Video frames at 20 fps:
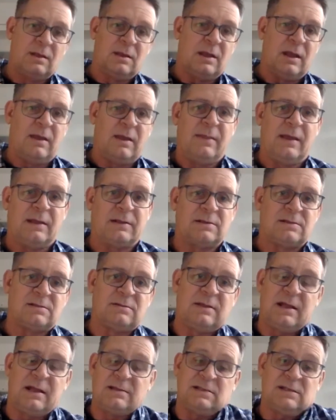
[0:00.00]
and
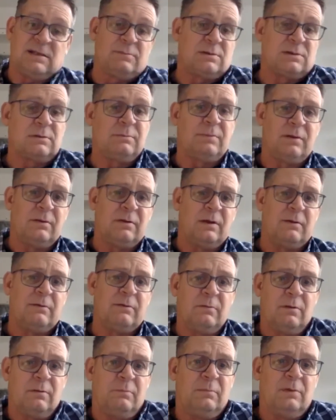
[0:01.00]
that seems to be
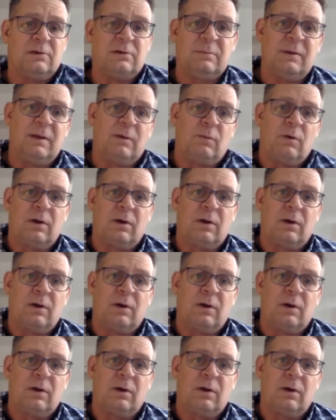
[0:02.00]
working